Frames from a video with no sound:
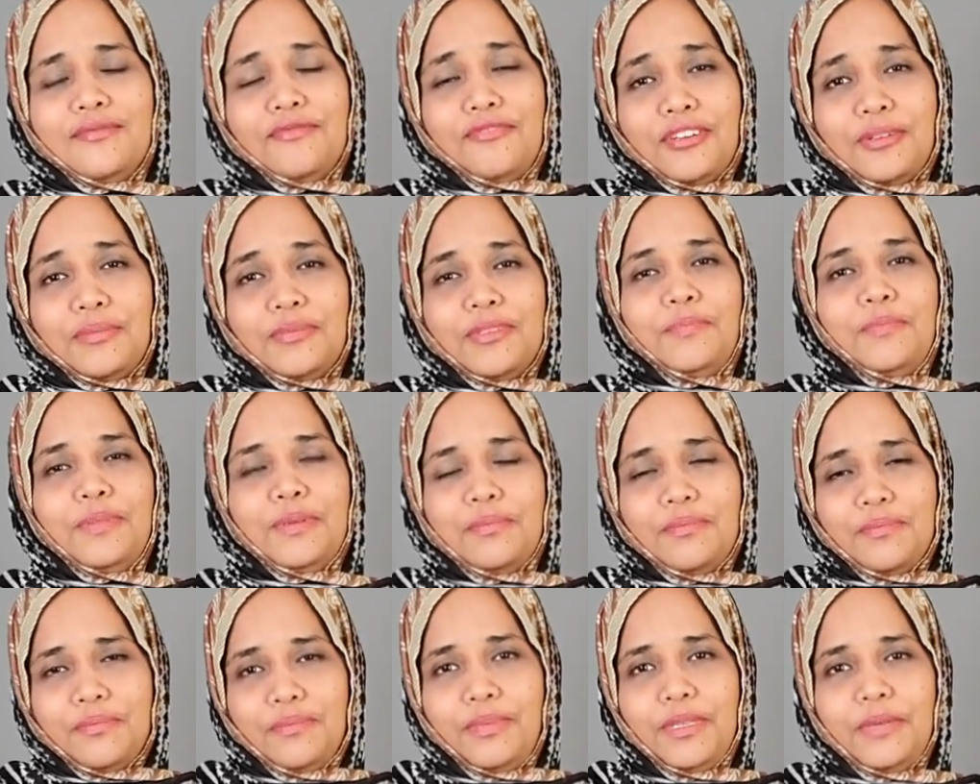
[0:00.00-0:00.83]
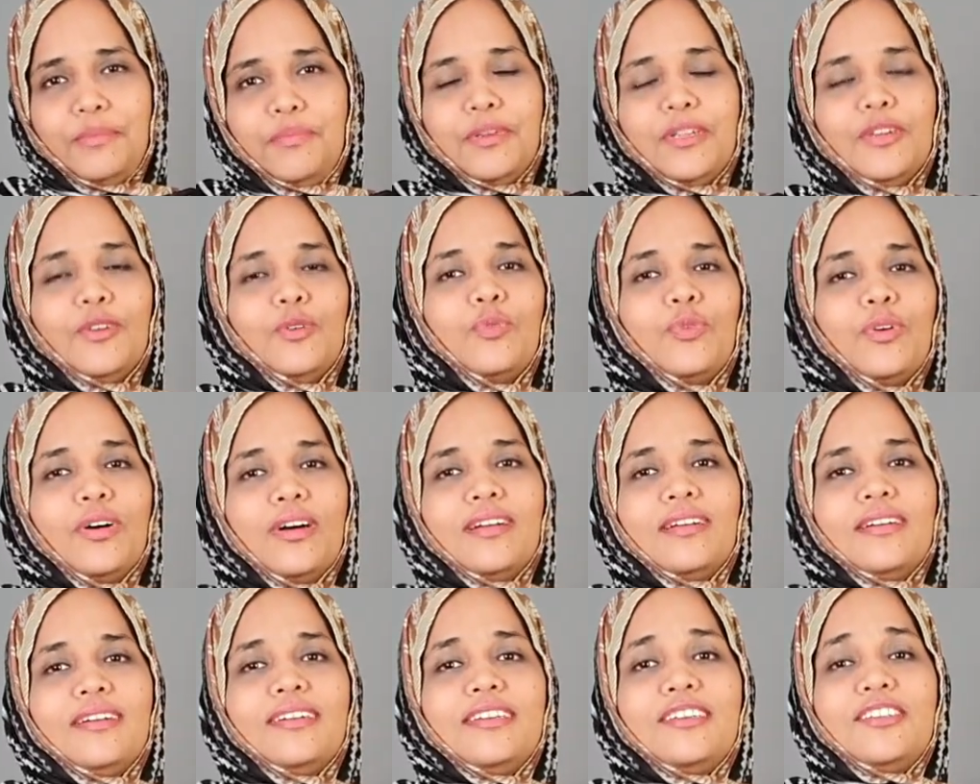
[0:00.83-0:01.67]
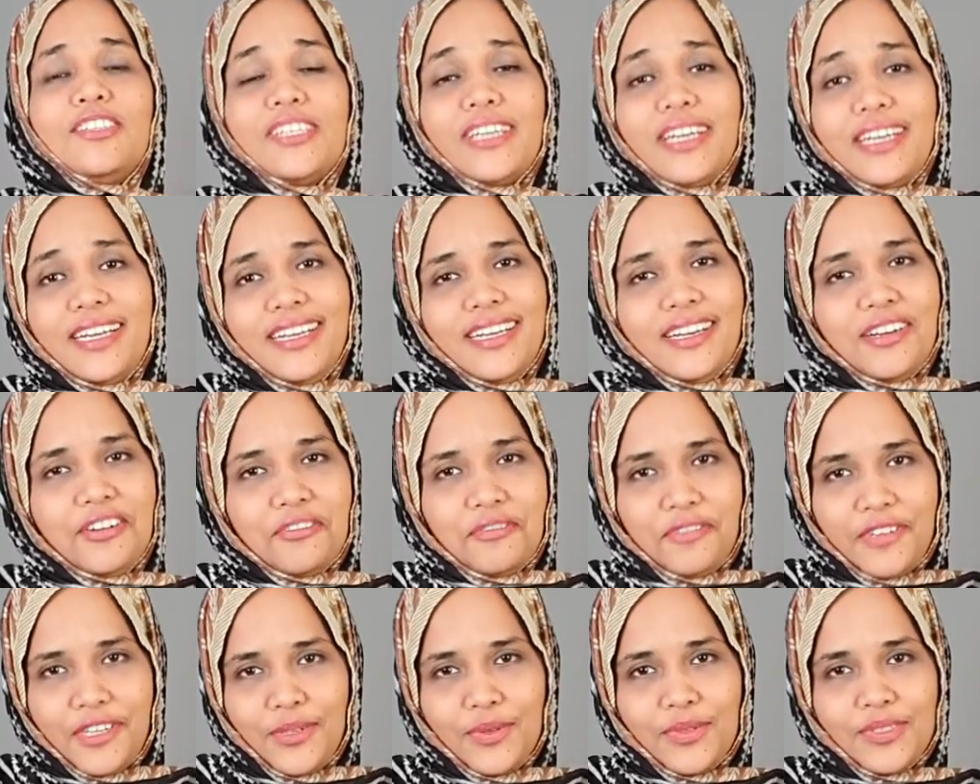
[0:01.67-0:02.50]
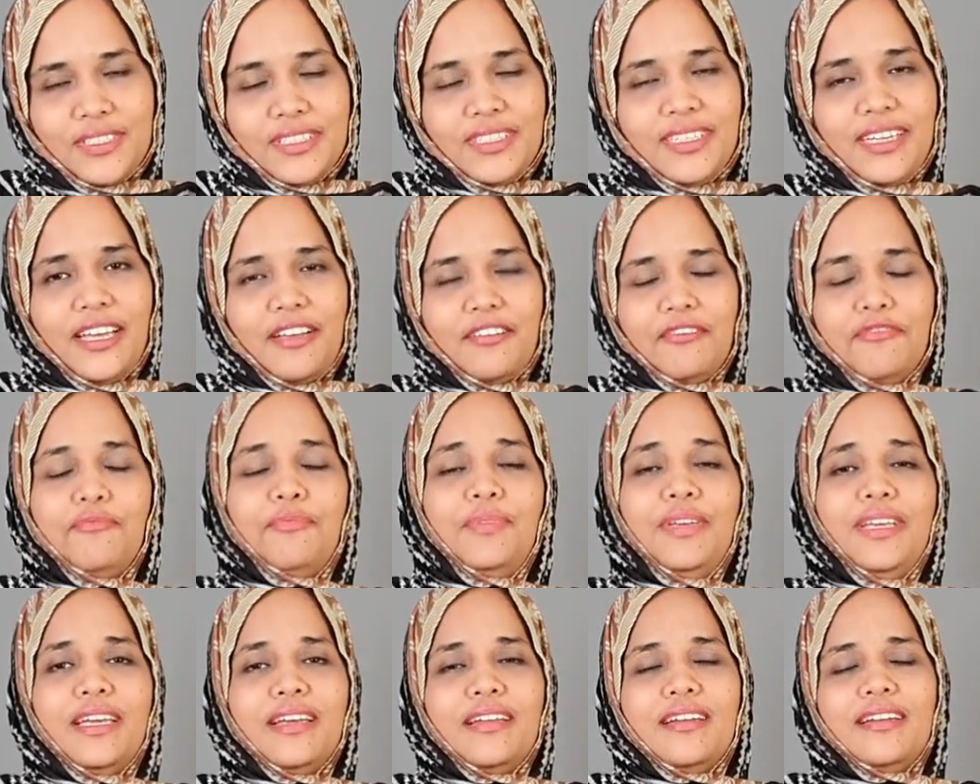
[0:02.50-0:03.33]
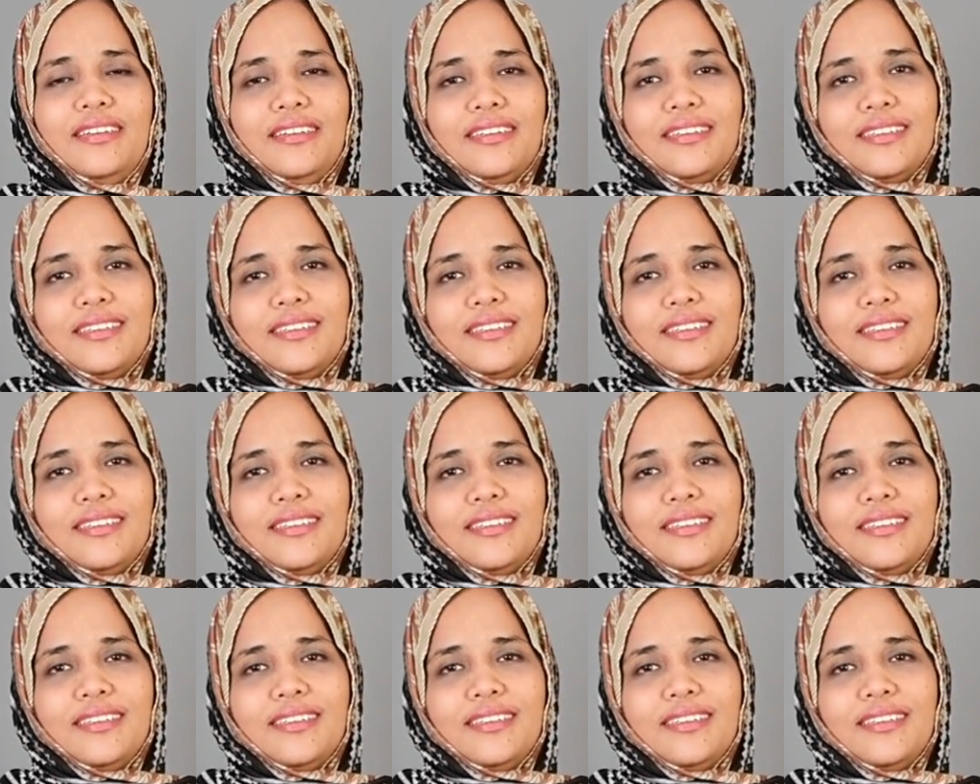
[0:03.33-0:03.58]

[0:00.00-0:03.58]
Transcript: from the people who are sharing our videos in FB and